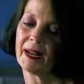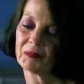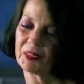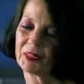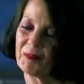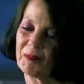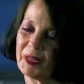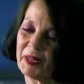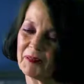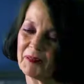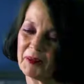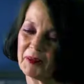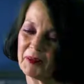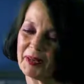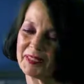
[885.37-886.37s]
Something
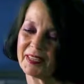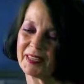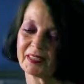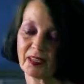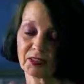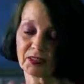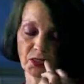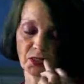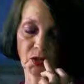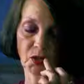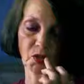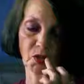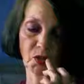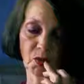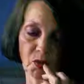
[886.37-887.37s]
everybody says not to do
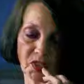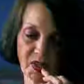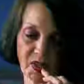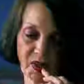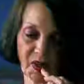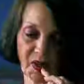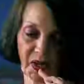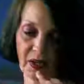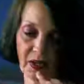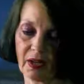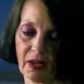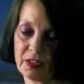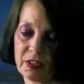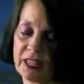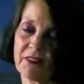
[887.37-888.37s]
when you're watching a
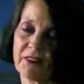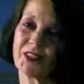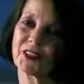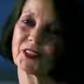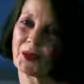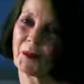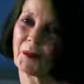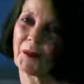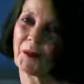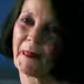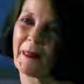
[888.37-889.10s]
TV show.